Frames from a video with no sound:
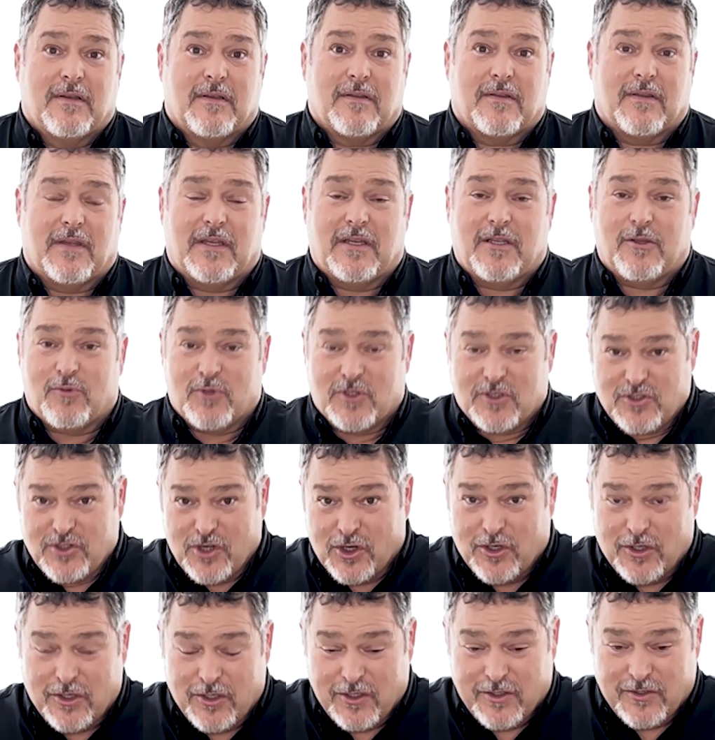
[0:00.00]
that it would
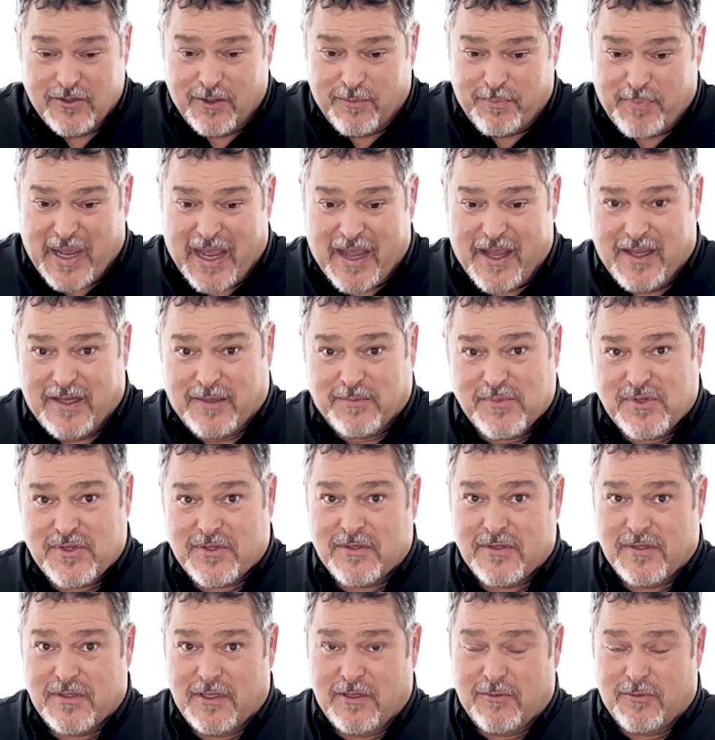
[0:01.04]
turn the
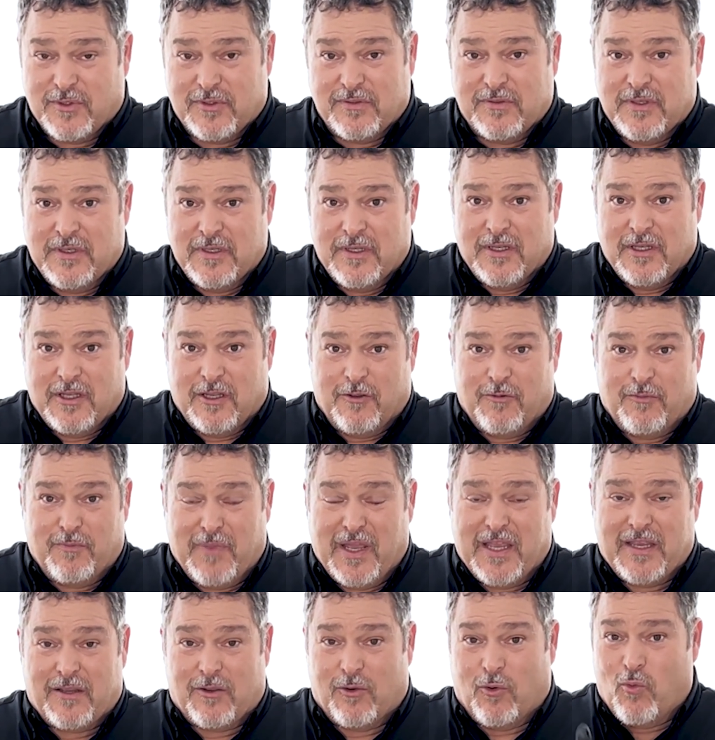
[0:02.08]
pipes. It would, it would
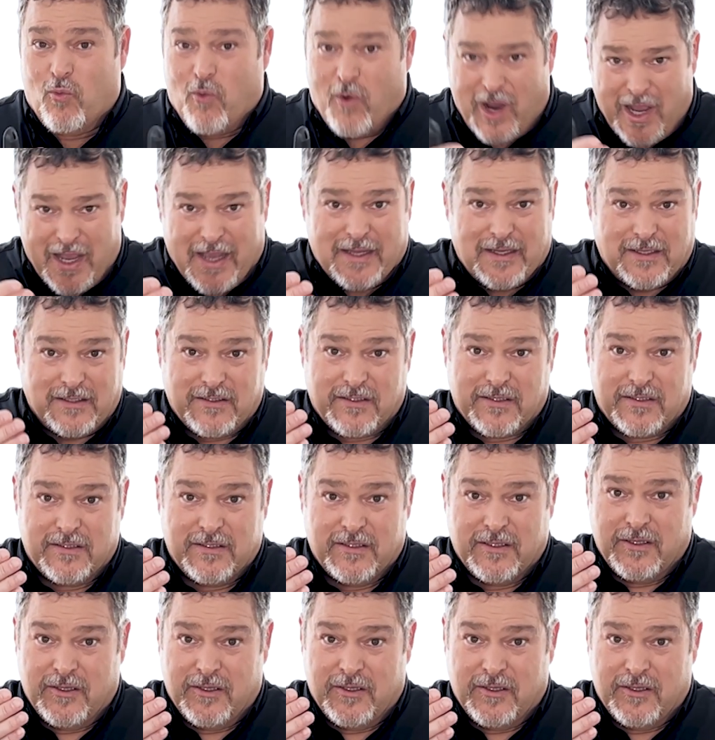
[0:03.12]
make a white